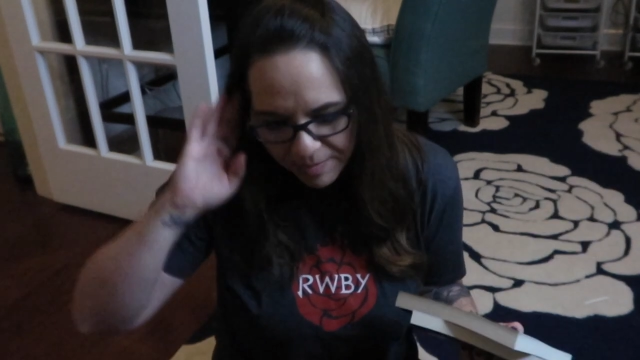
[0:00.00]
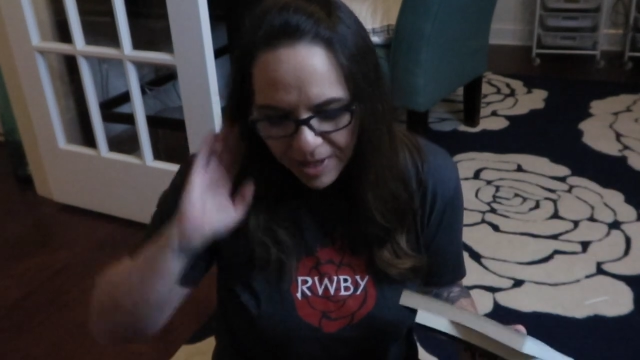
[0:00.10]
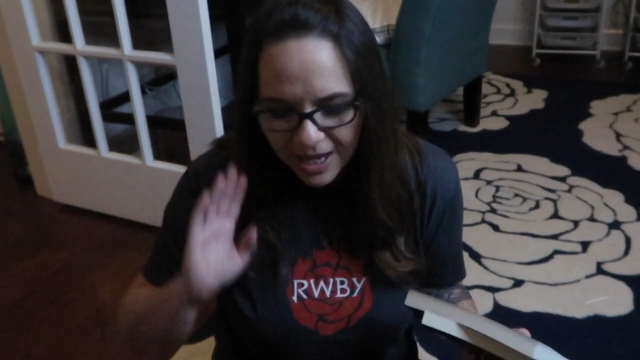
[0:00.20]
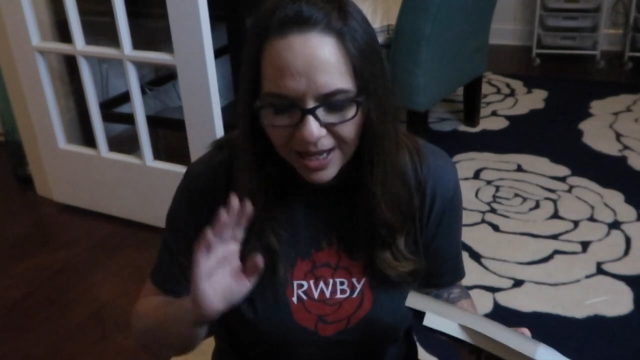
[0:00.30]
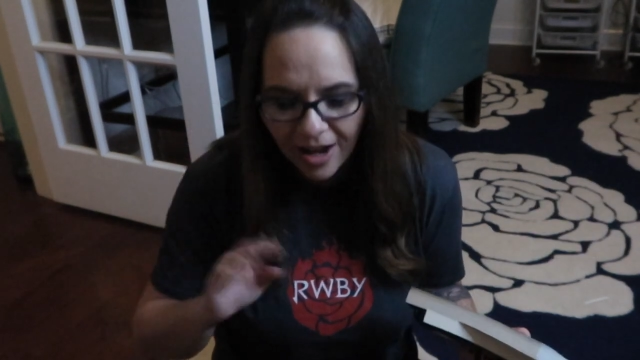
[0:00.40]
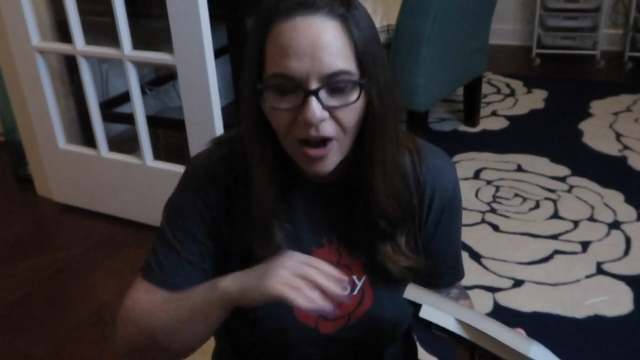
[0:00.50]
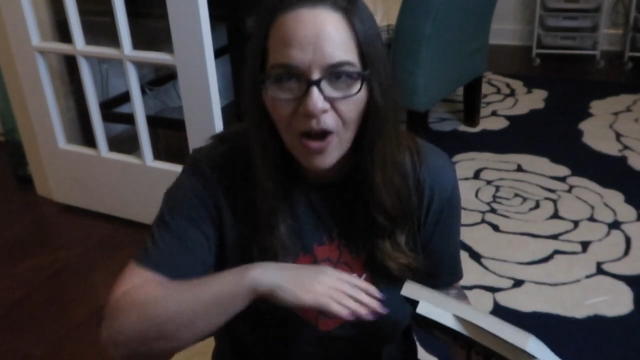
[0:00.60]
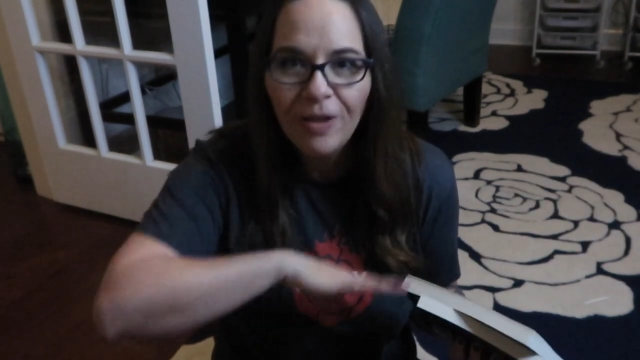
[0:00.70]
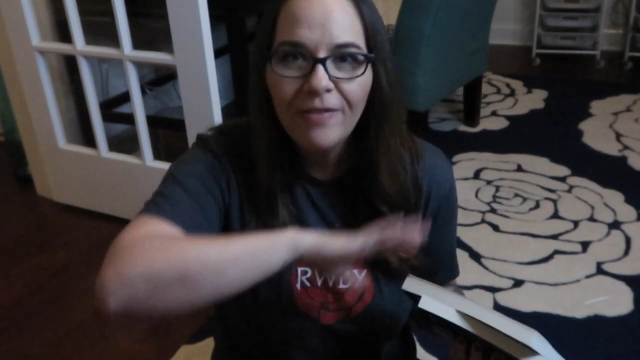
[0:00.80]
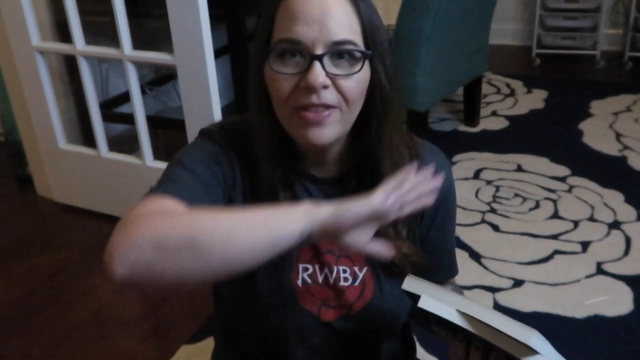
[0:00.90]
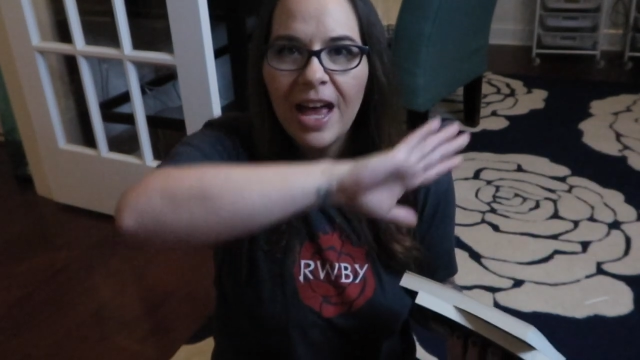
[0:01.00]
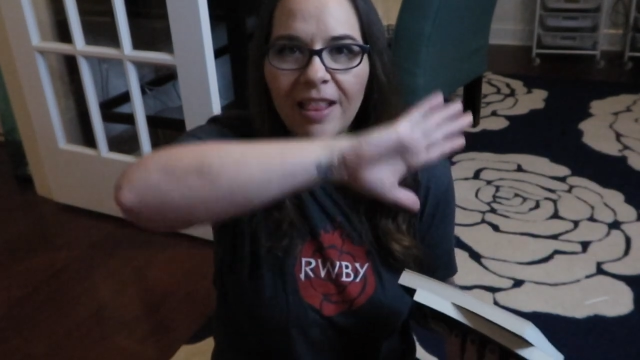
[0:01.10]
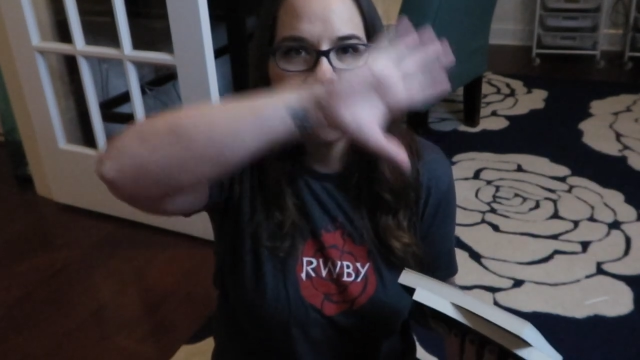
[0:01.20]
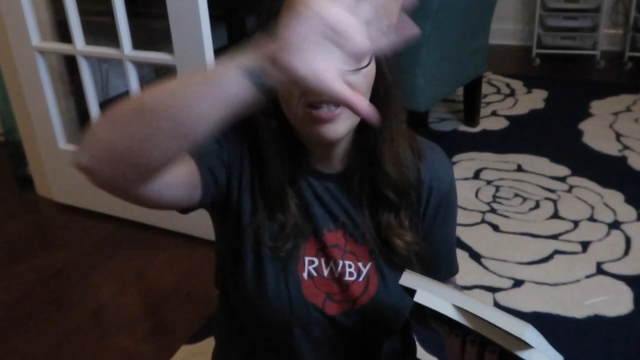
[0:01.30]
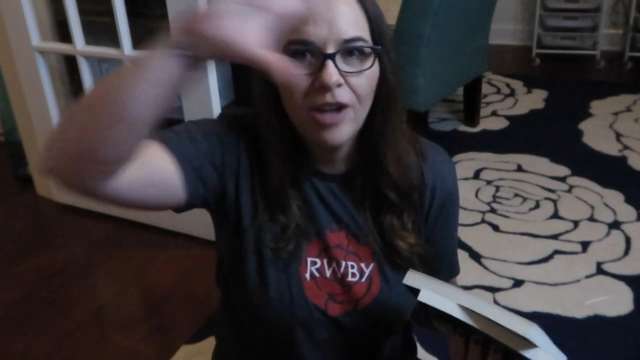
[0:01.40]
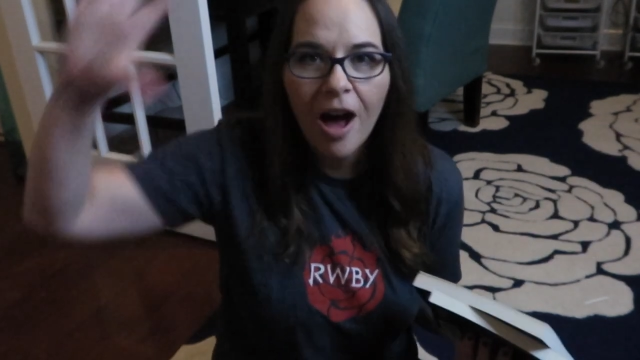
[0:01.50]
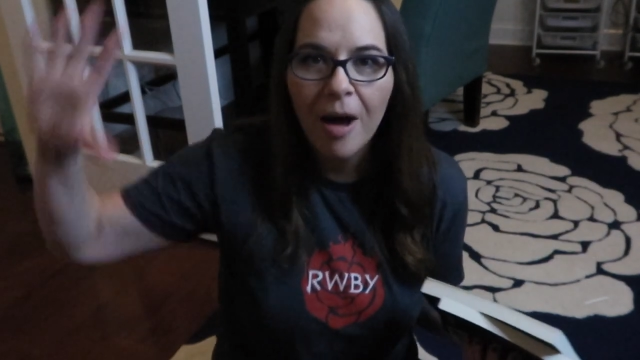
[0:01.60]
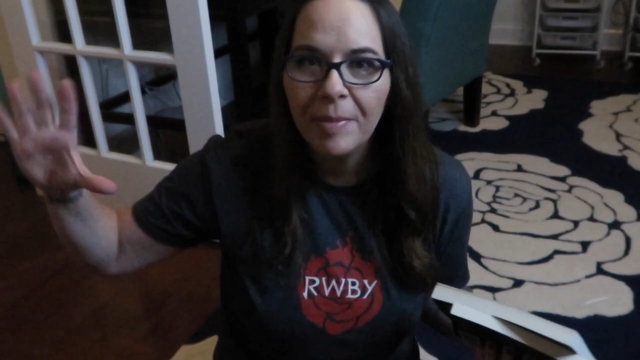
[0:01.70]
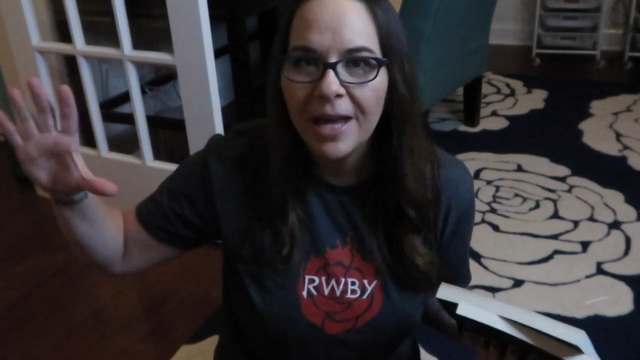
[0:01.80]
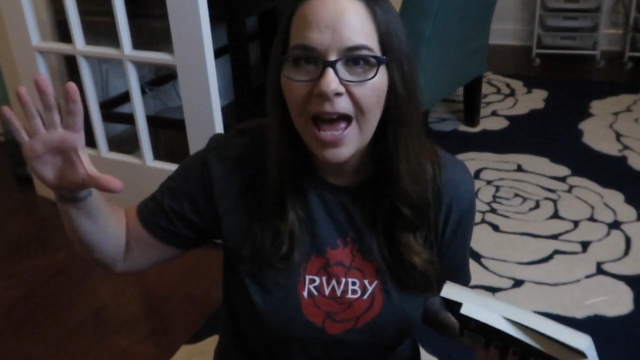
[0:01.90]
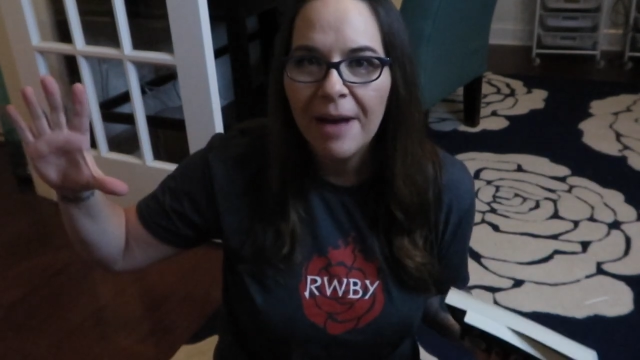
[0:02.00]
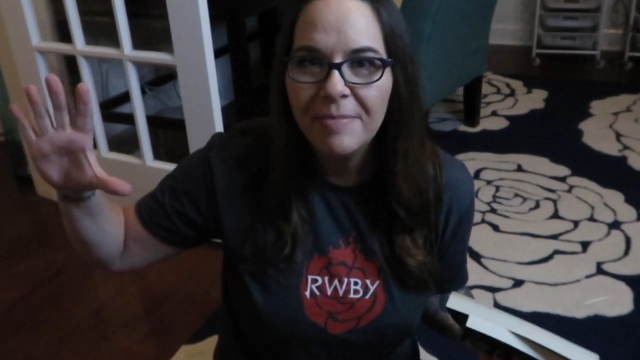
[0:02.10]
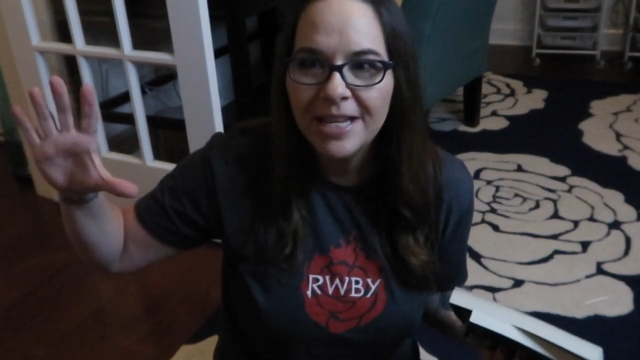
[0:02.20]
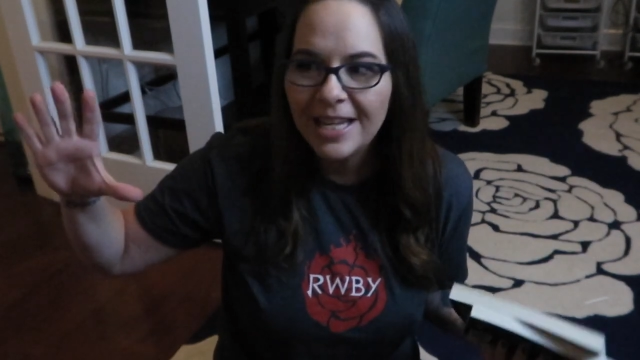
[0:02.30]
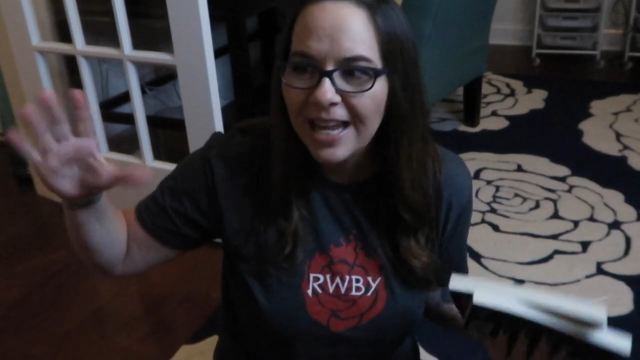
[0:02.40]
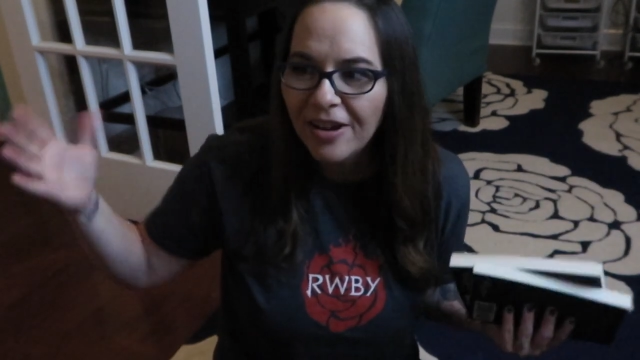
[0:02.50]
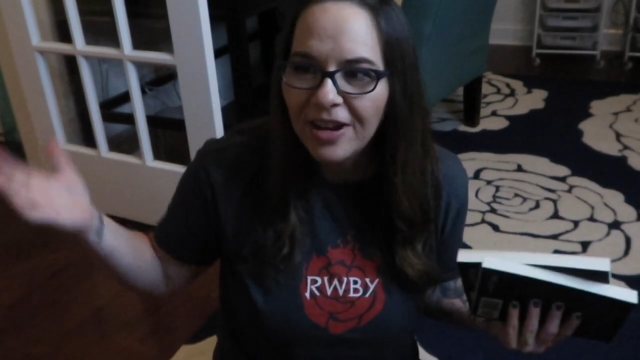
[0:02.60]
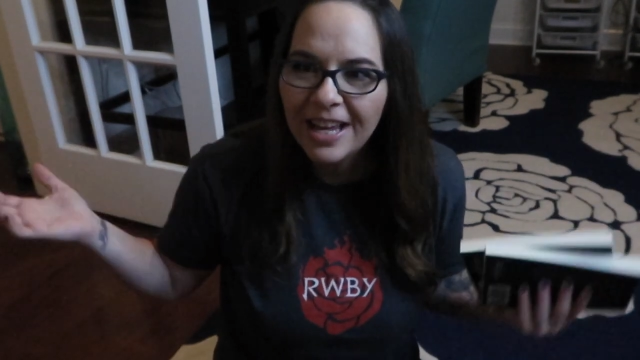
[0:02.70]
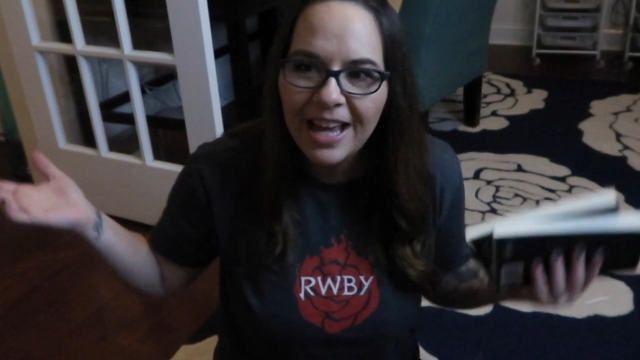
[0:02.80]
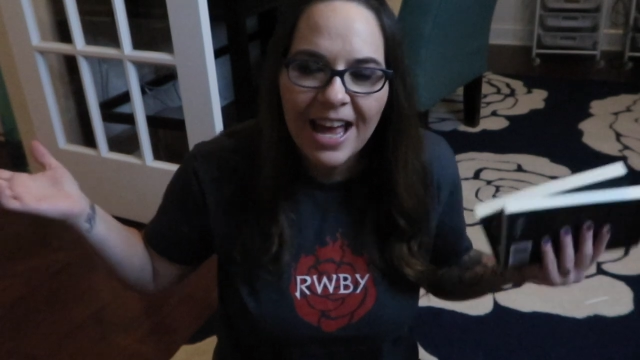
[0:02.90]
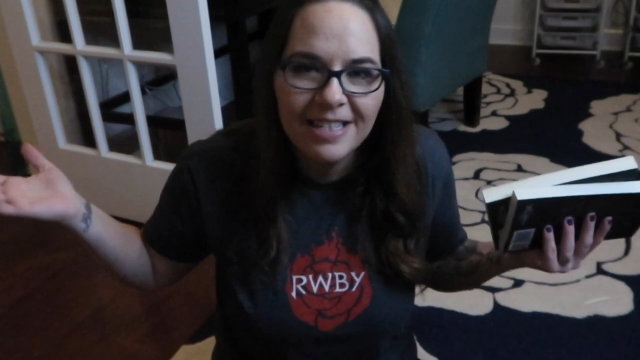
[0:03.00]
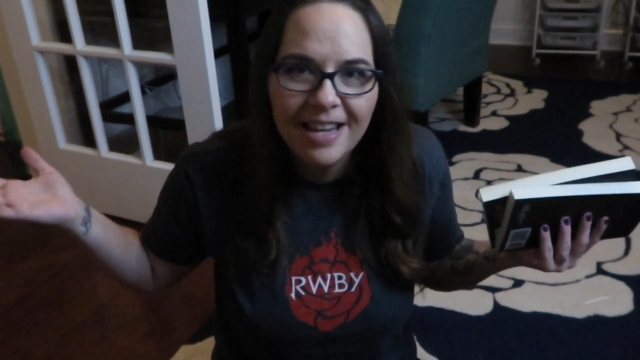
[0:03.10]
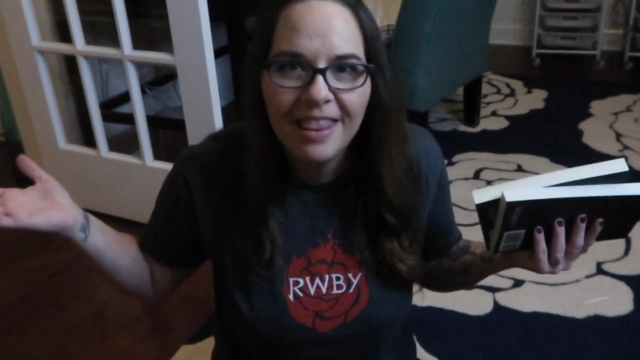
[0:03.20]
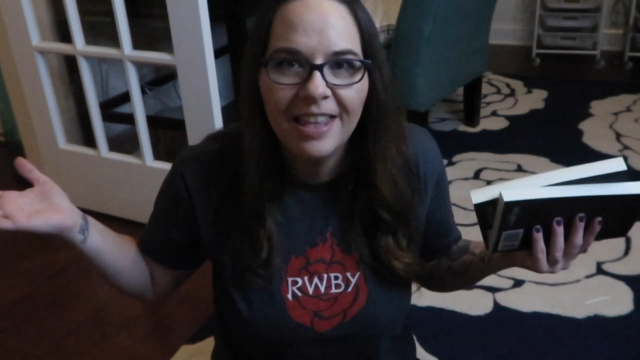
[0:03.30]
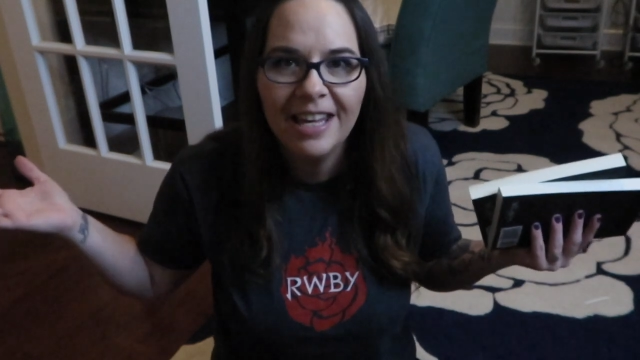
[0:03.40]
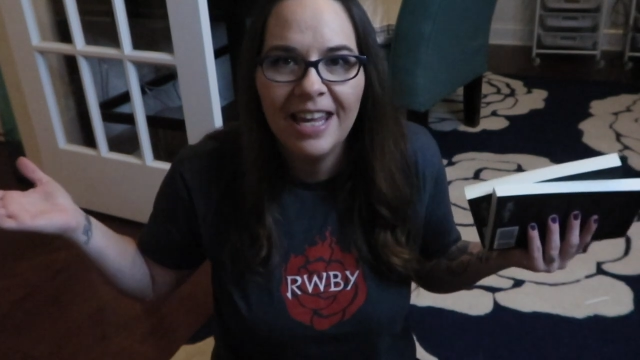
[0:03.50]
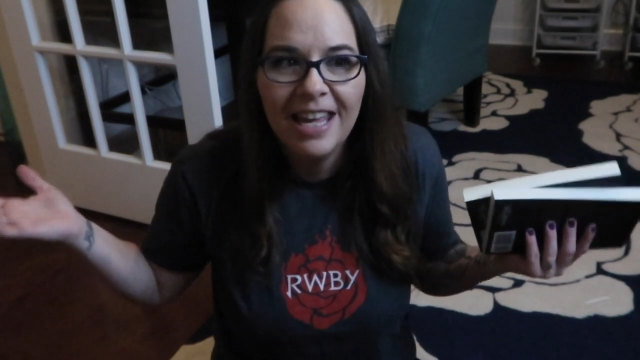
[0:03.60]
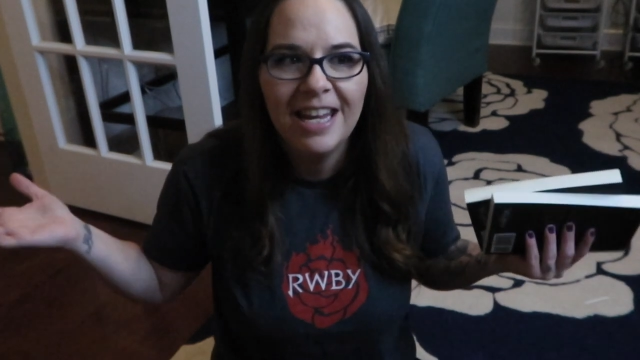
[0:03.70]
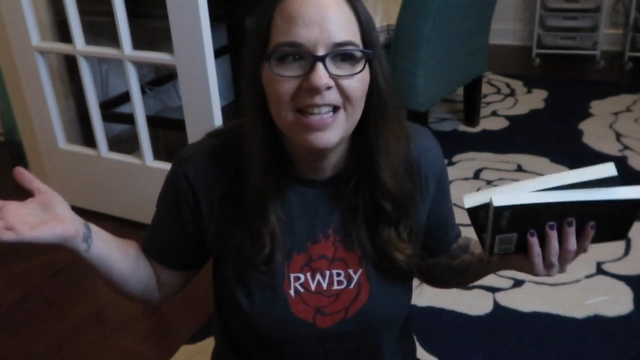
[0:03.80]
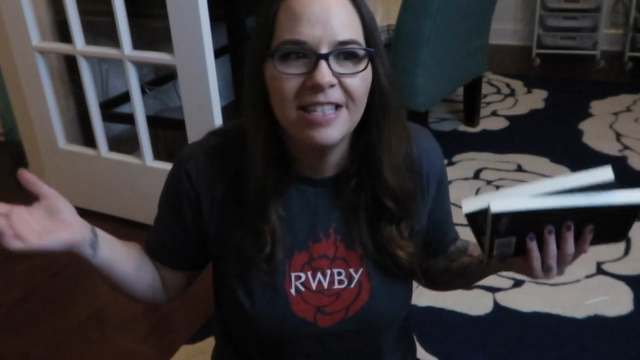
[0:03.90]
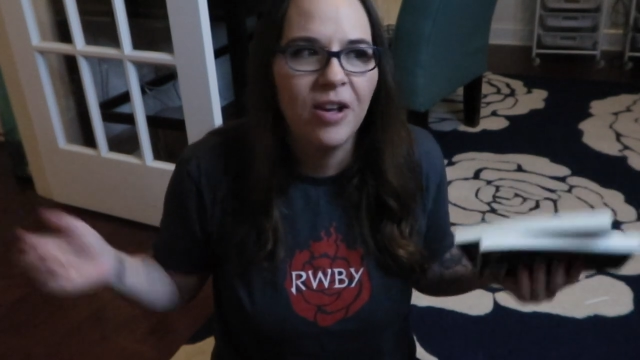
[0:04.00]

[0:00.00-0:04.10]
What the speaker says: But all of that like top cabinet area has nothing in it.